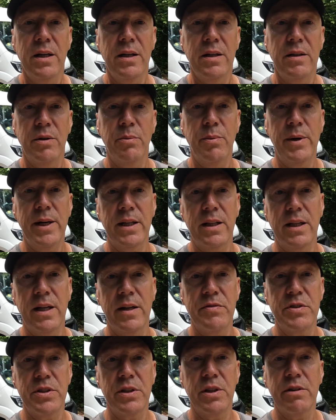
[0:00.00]
The
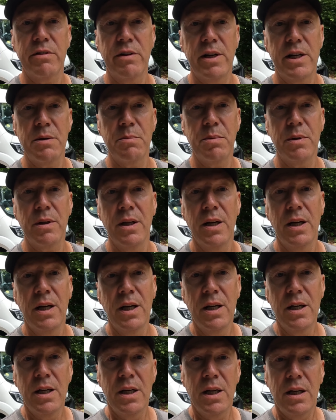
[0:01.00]
wildlife's incredible,
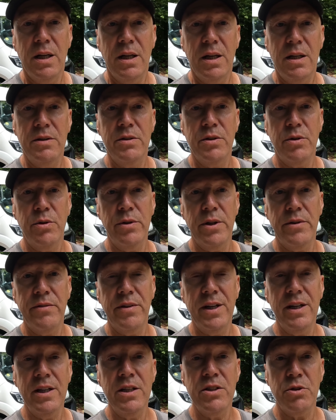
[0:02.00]
and other
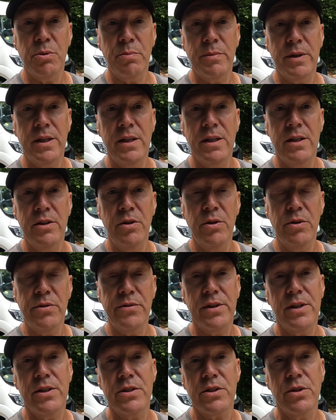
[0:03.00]
things up the
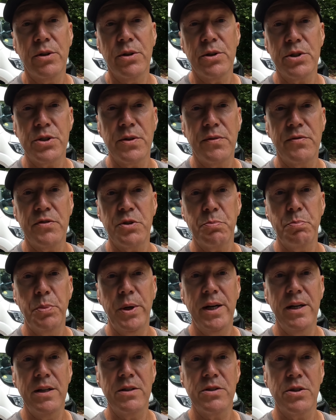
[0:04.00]
northeast coast of
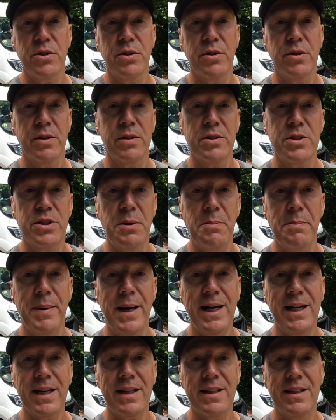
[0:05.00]
Spain, so sit
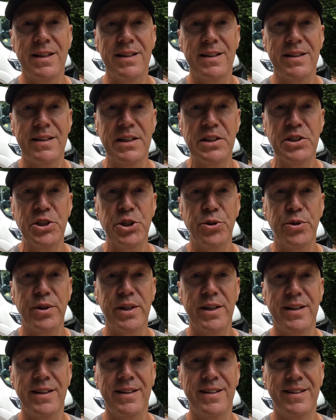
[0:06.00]
back and
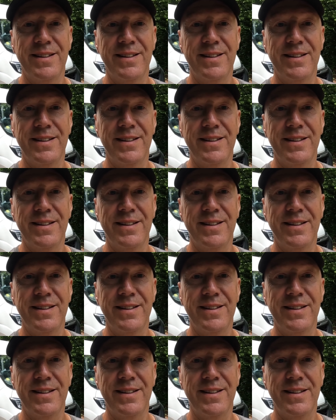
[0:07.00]
enjoy.